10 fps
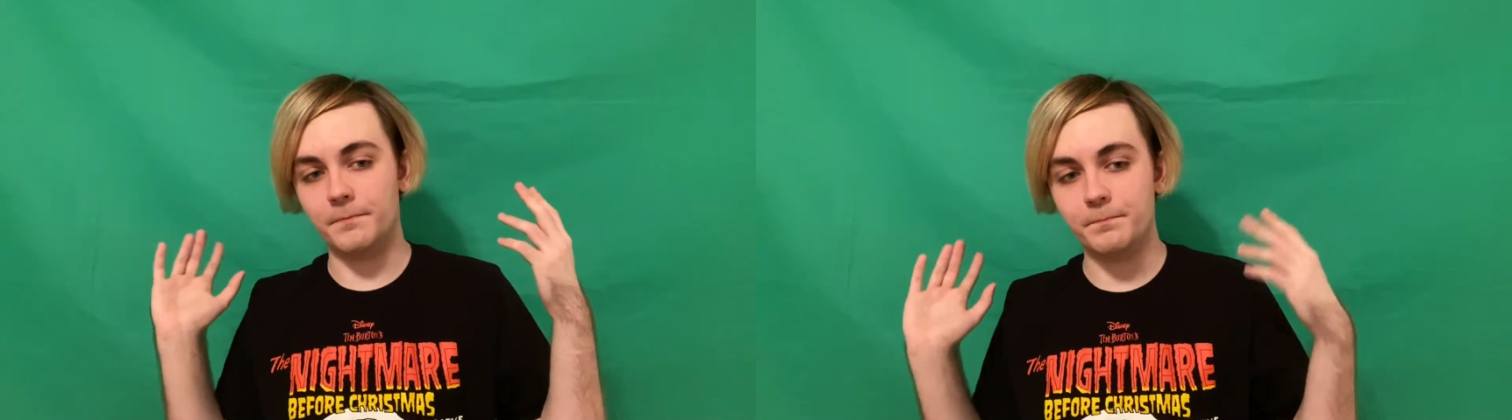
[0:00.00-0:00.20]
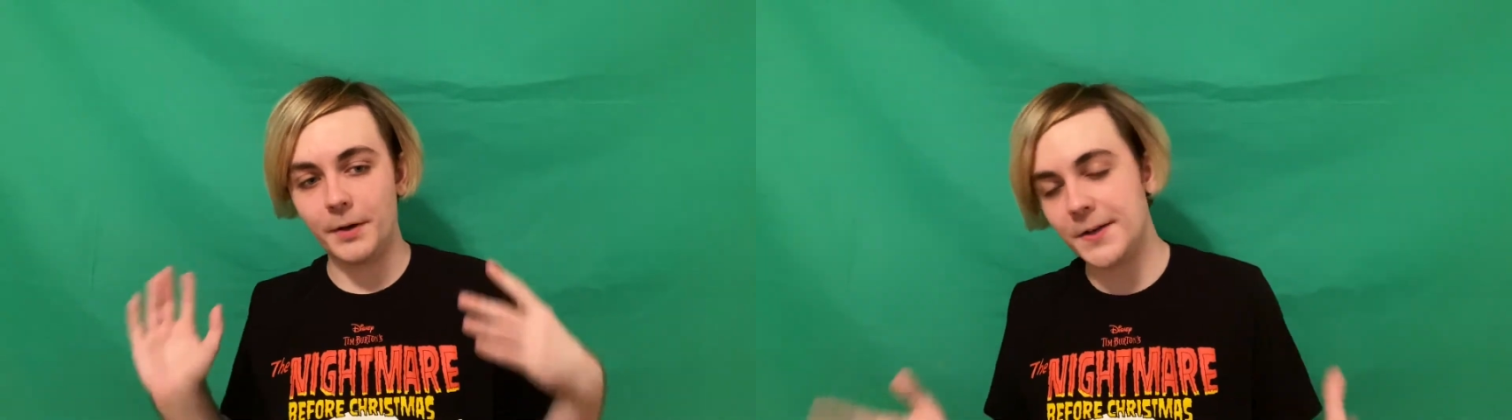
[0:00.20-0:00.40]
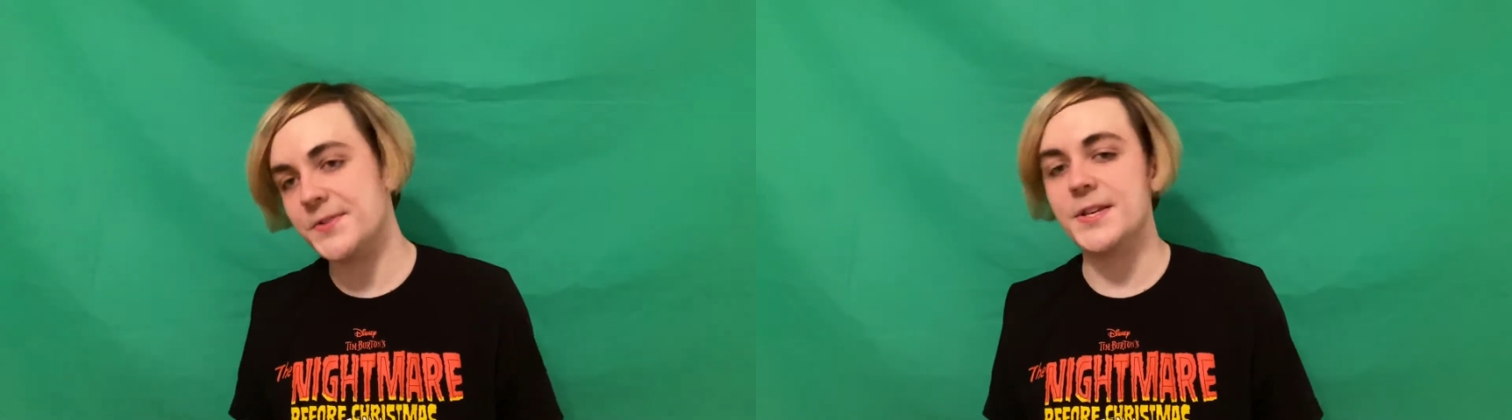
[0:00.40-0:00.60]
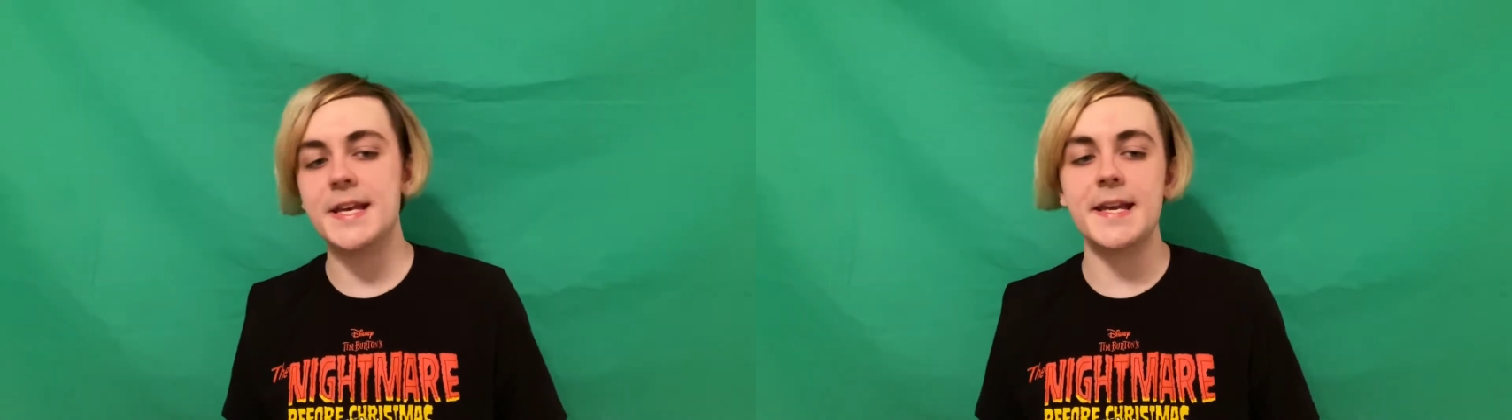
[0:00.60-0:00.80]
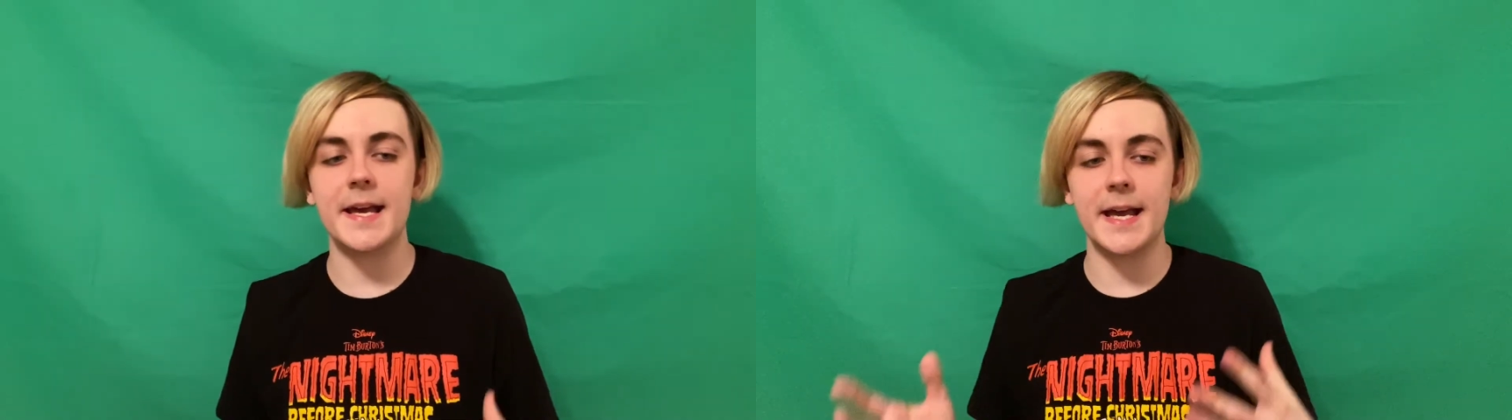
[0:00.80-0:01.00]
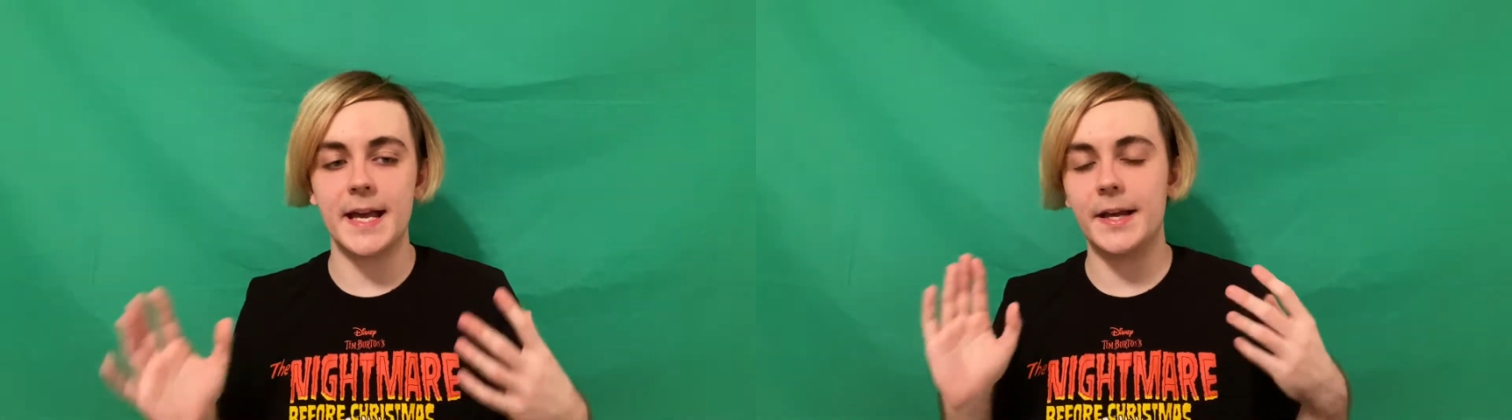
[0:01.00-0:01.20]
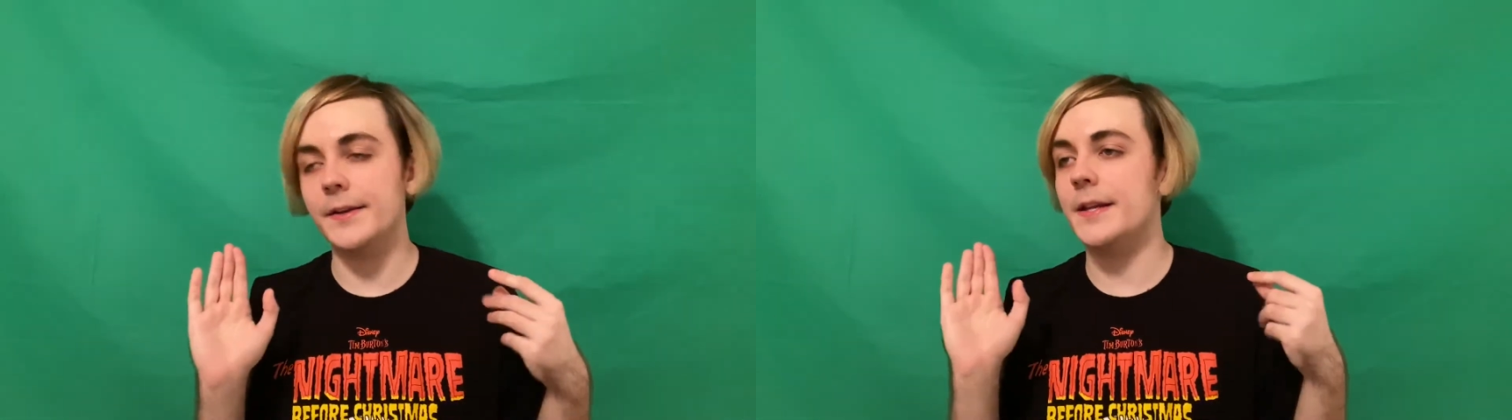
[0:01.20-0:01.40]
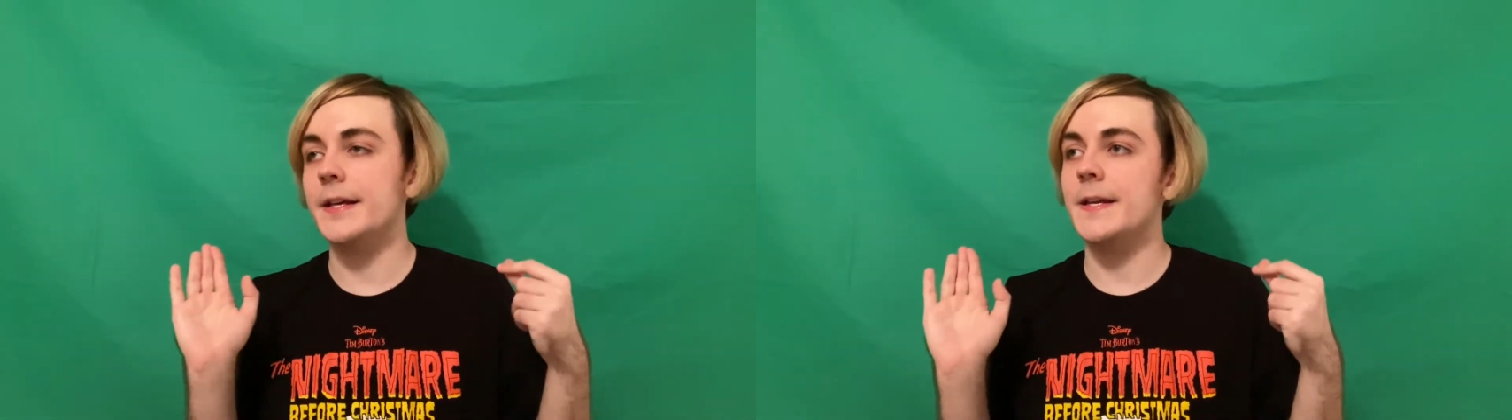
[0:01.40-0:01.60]
Buzzy
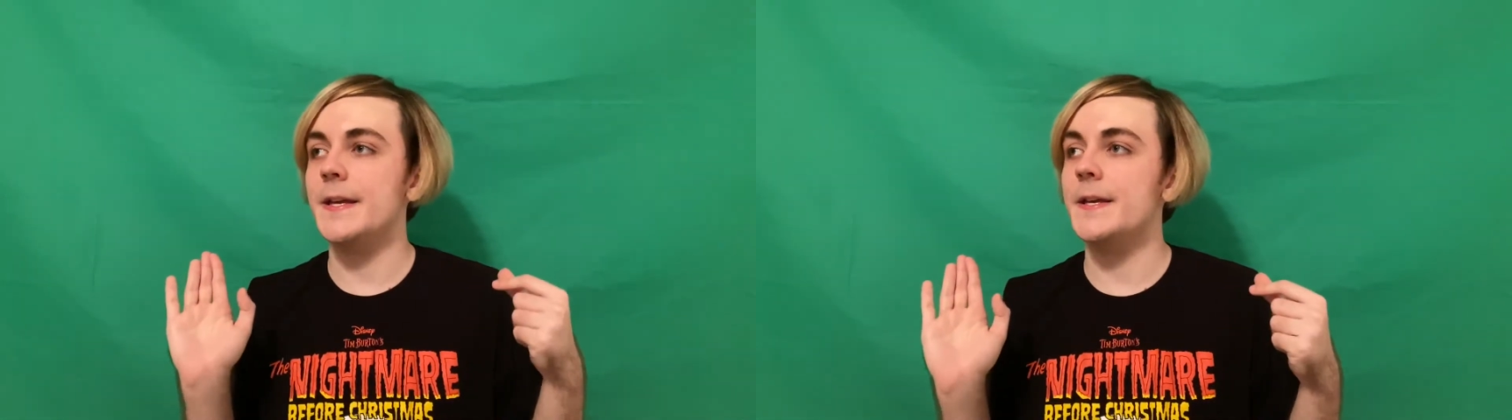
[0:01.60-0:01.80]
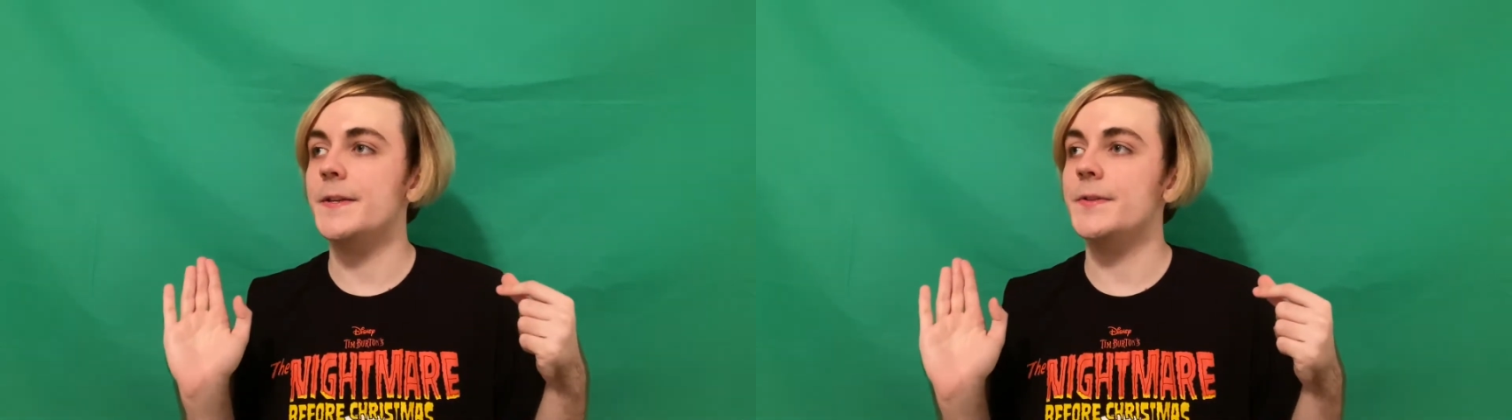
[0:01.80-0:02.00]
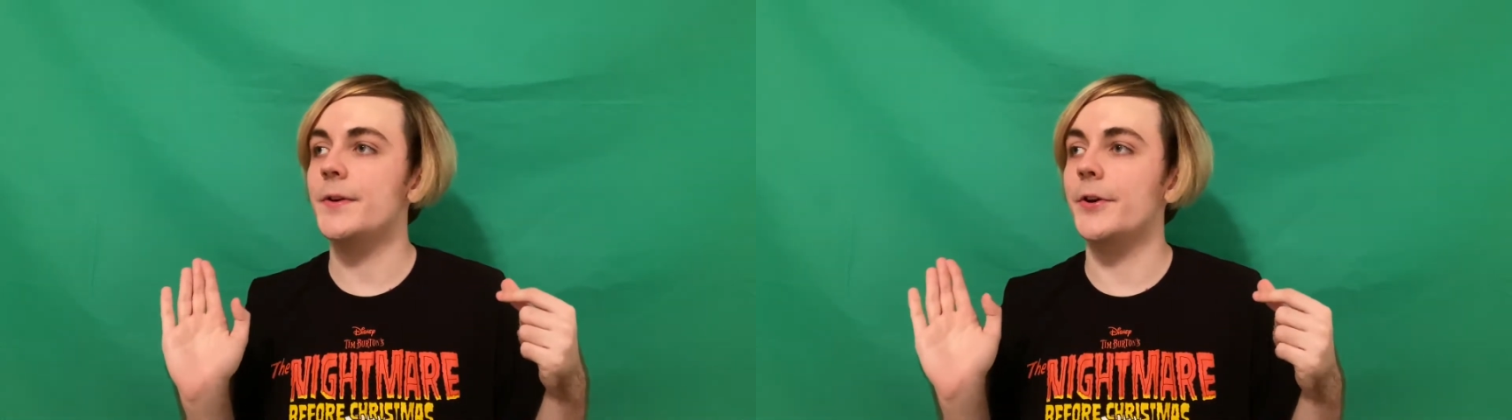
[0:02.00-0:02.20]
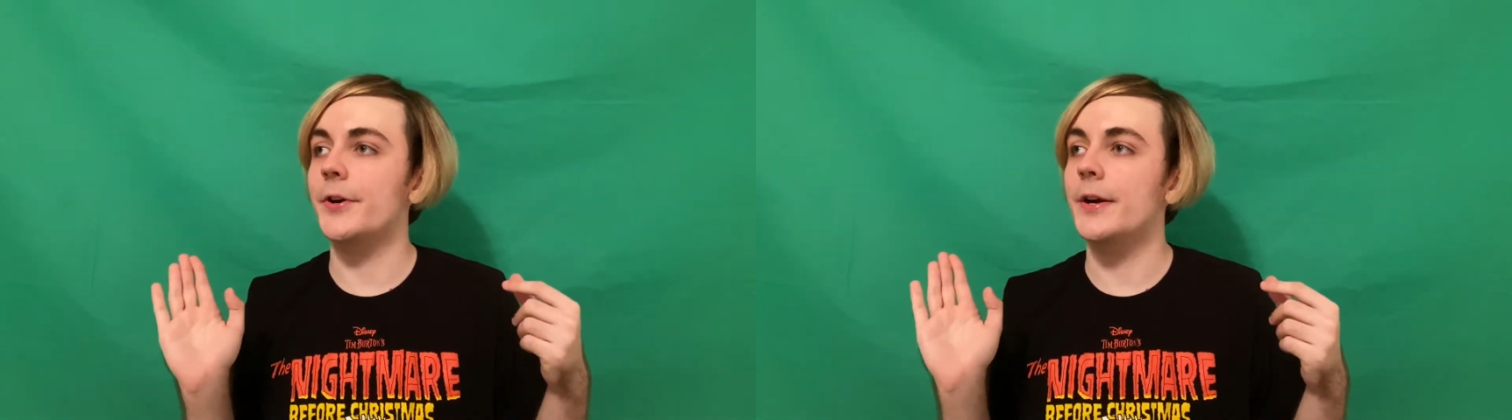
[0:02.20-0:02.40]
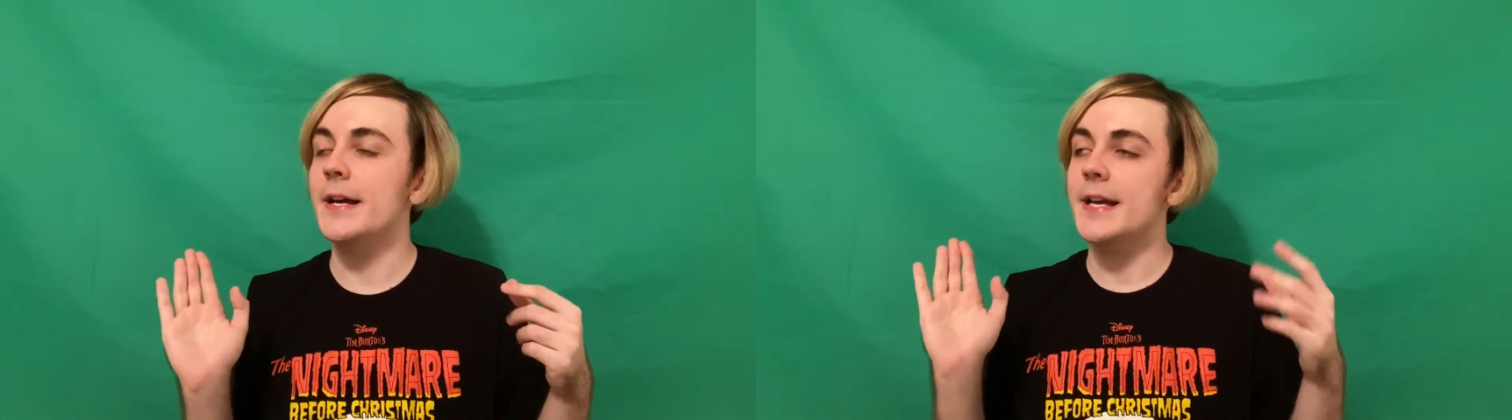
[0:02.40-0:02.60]
and his her